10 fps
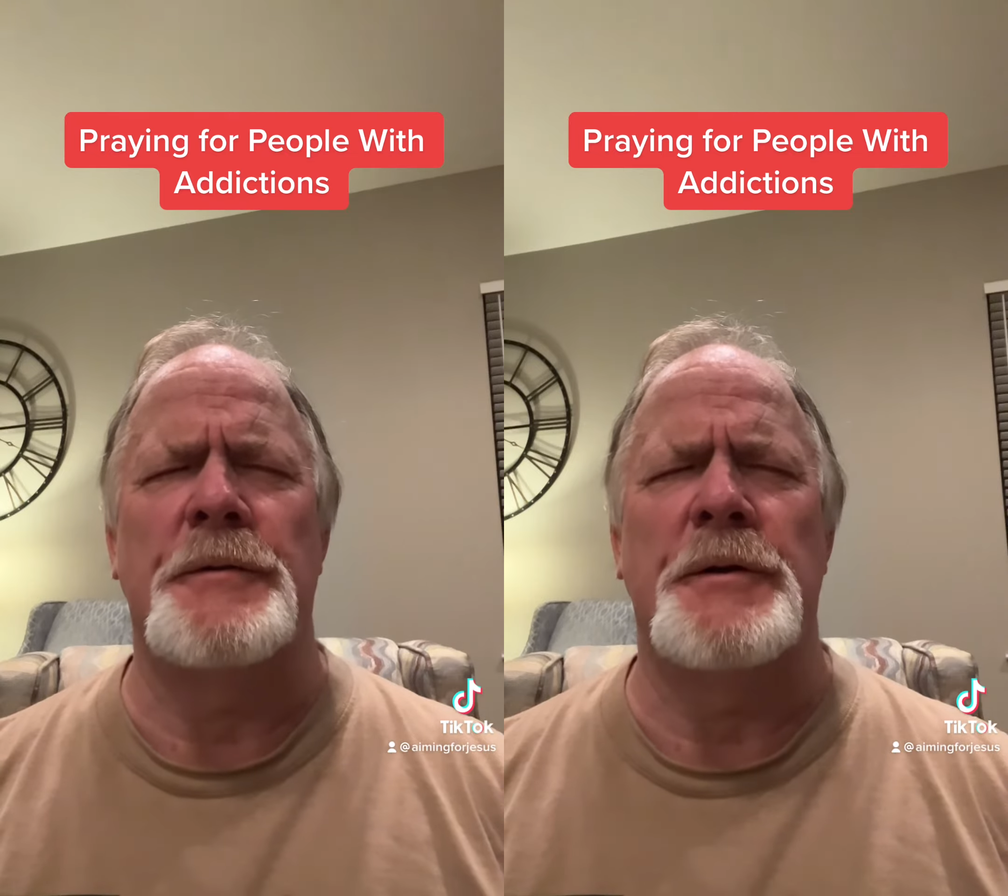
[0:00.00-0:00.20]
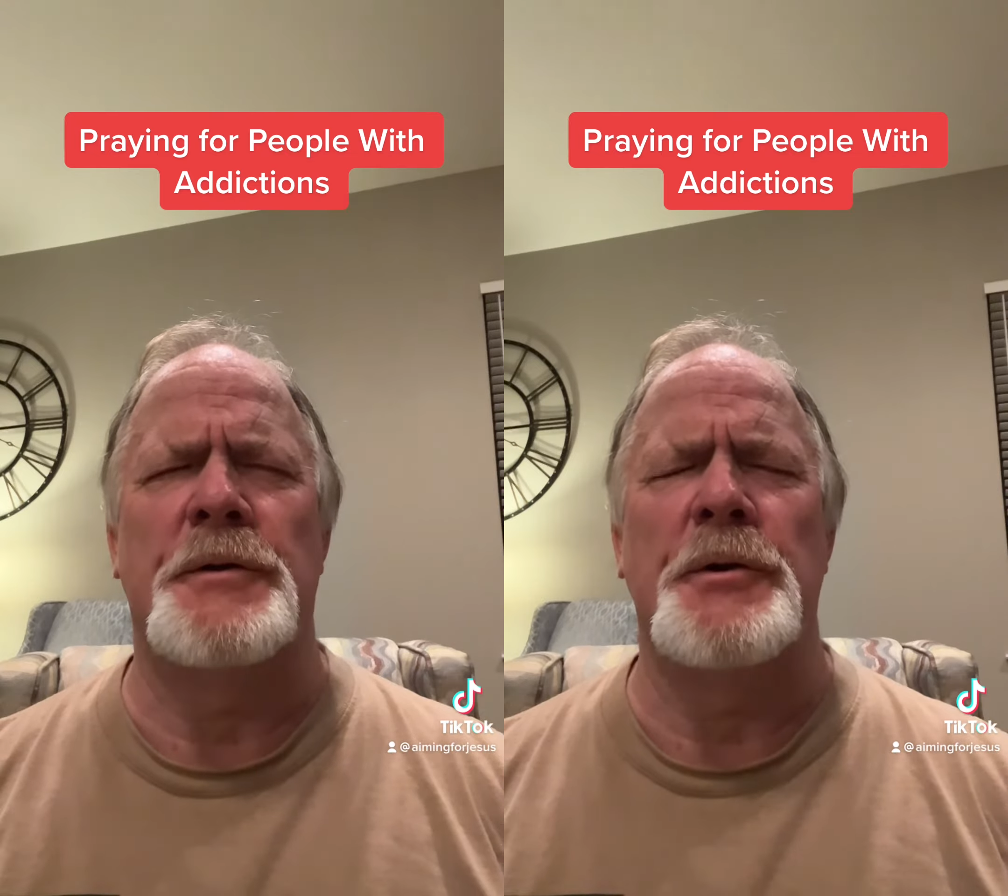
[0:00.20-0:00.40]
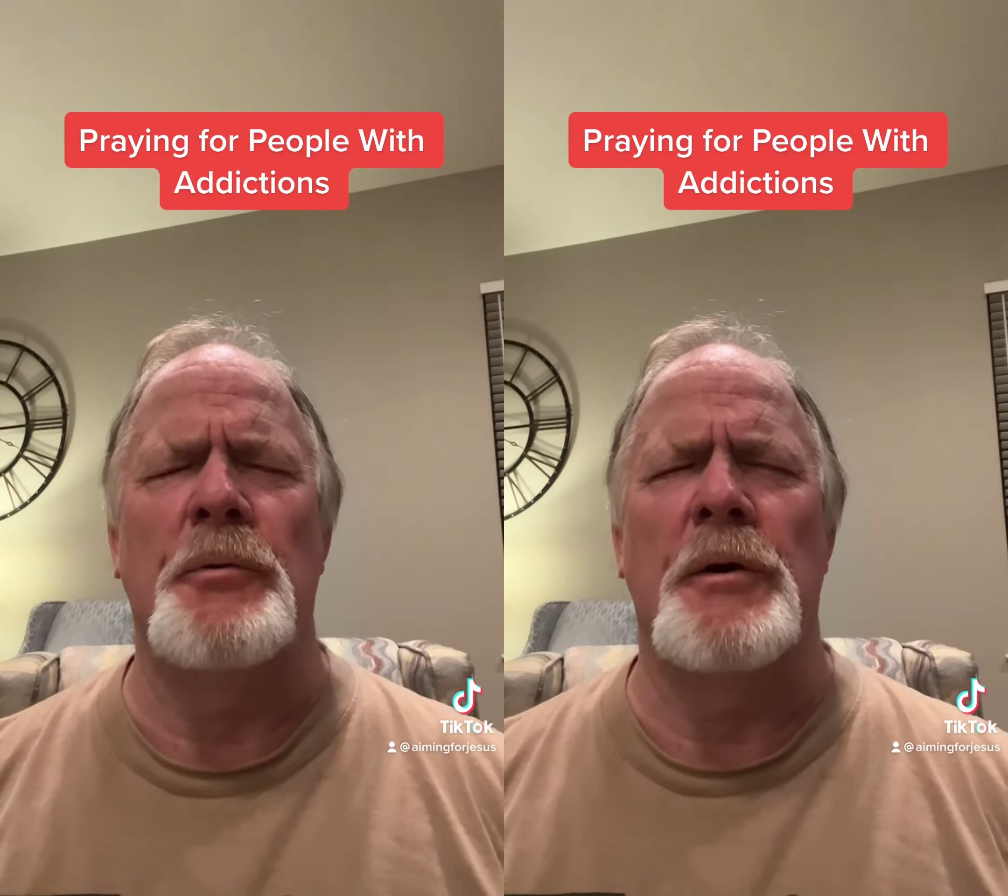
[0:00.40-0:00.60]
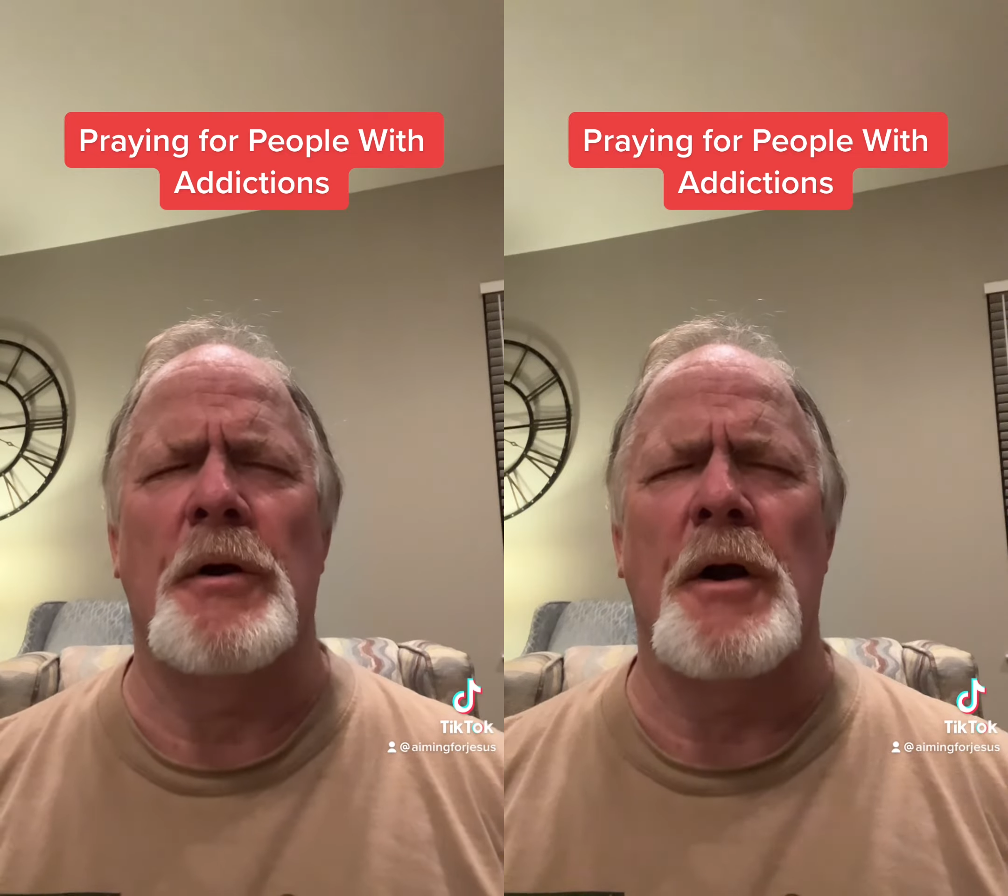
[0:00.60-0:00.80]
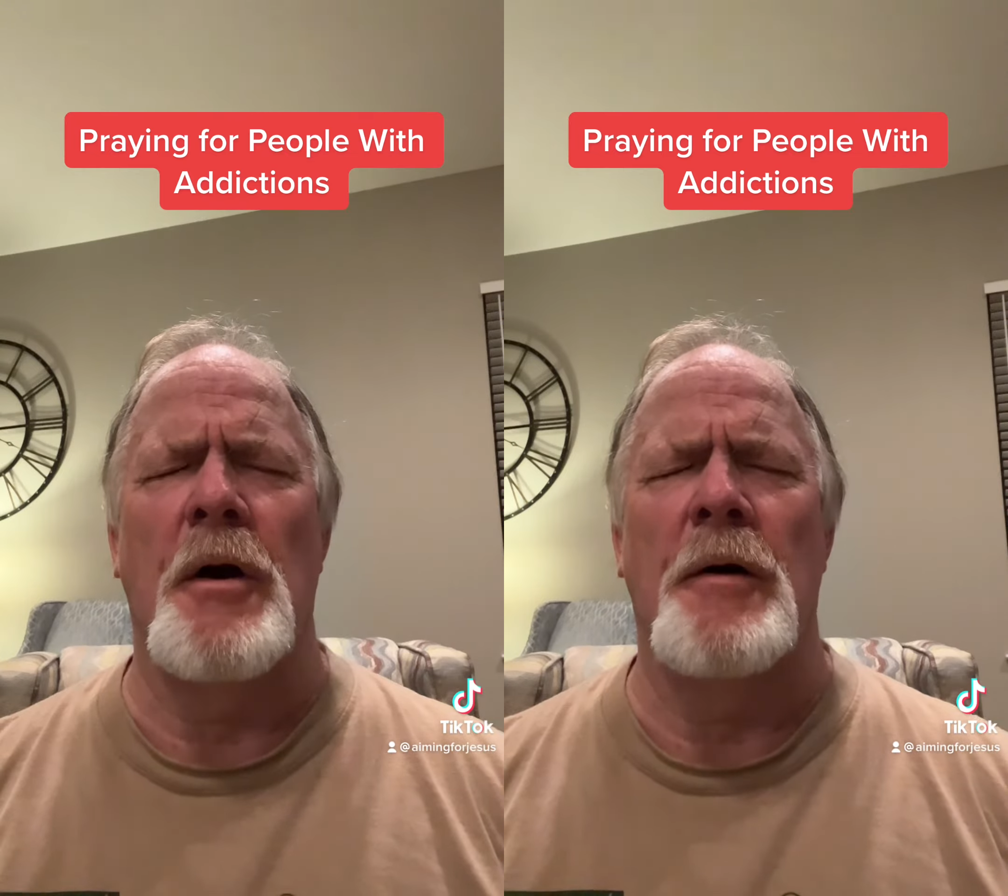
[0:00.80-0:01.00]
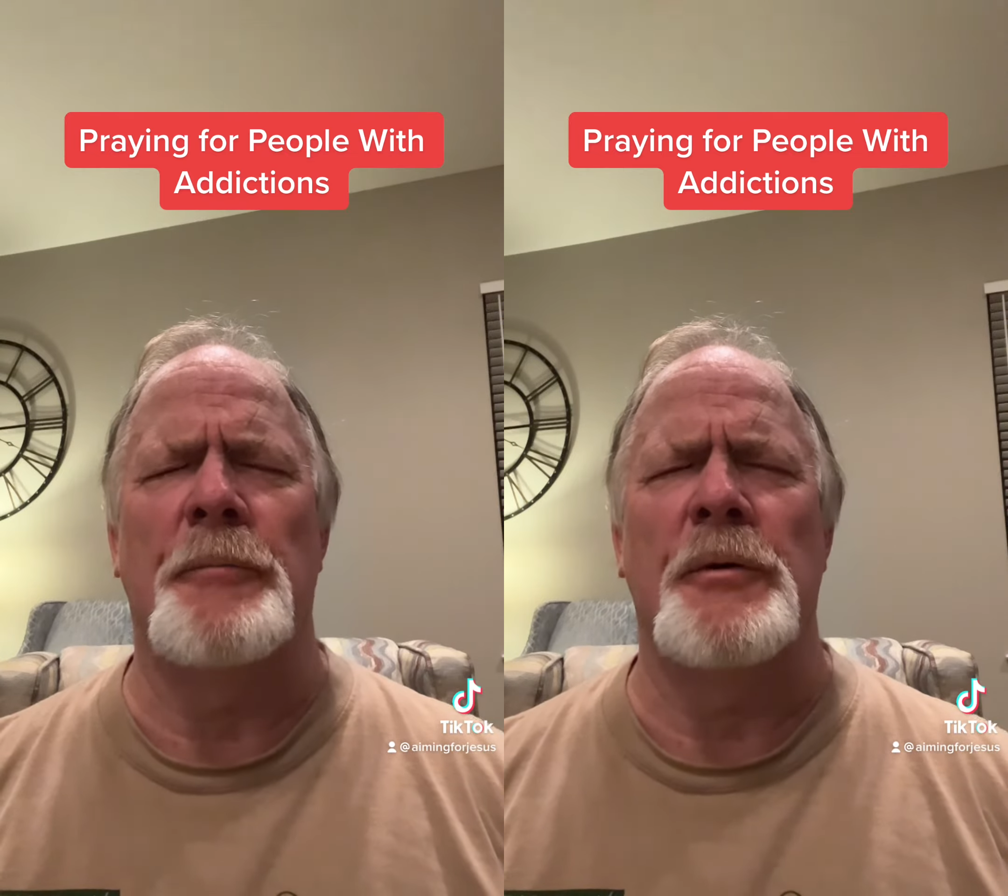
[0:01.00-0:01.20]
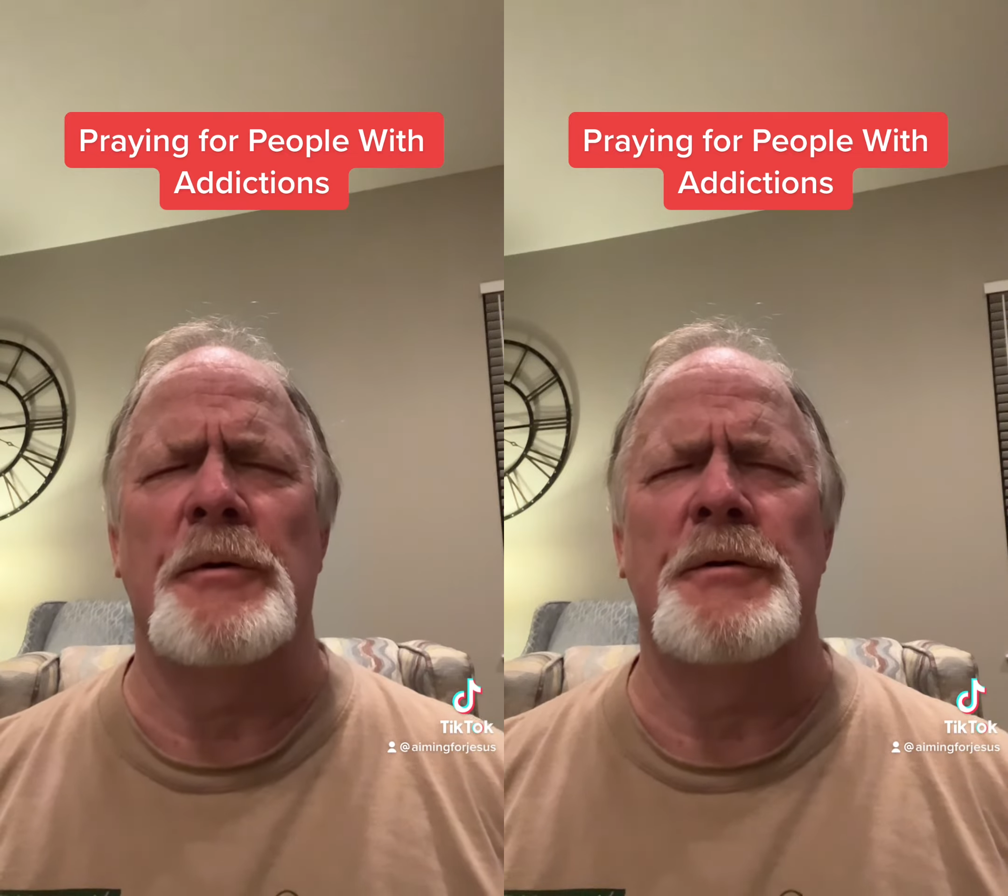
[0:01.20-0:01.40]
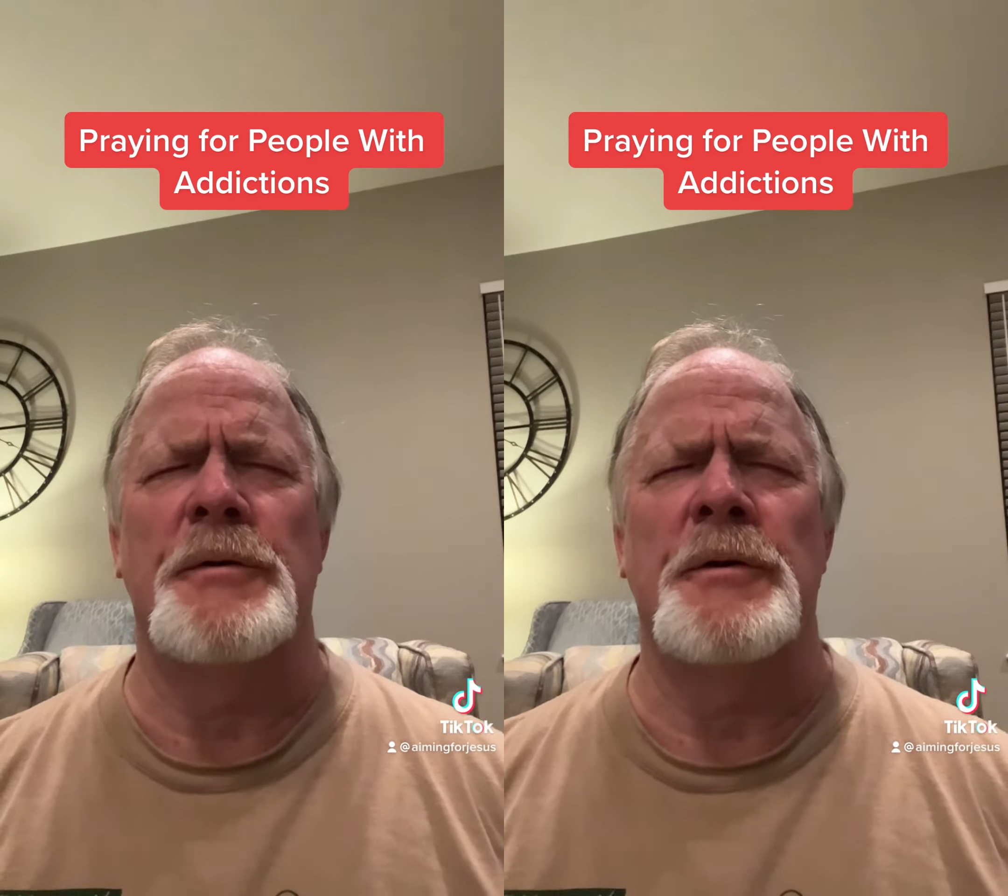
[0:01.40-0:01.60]
that you would
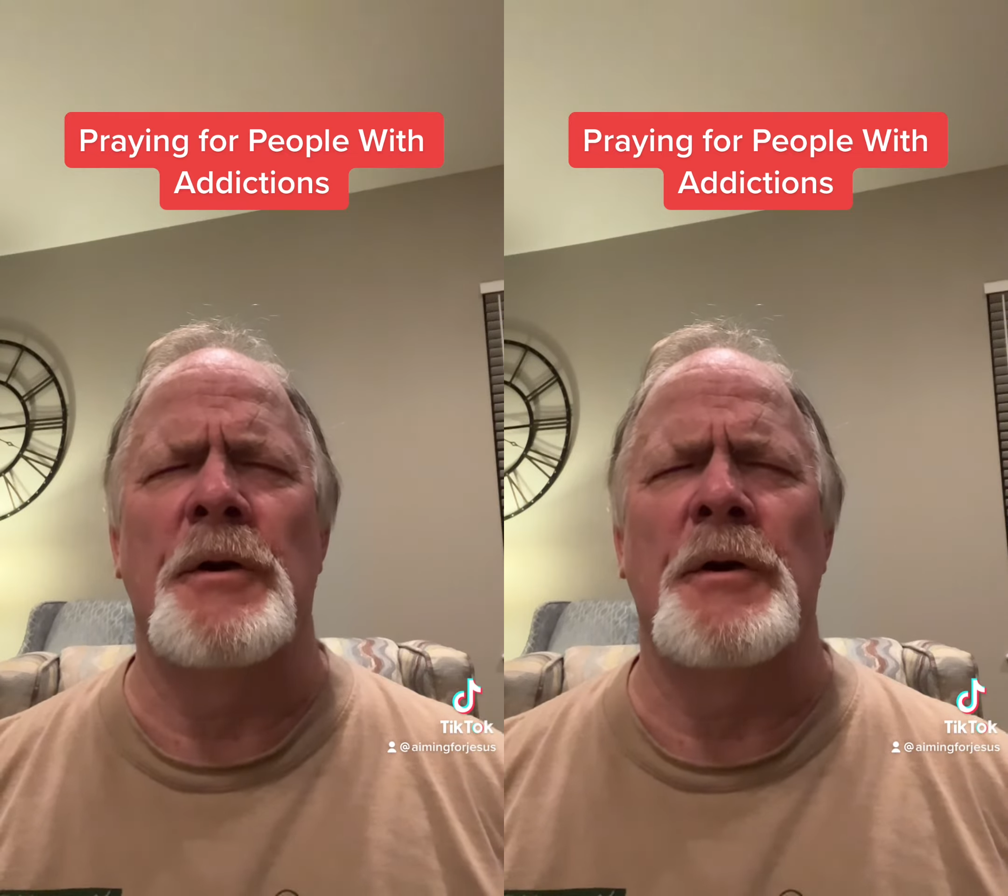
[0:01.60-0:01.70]
accomplish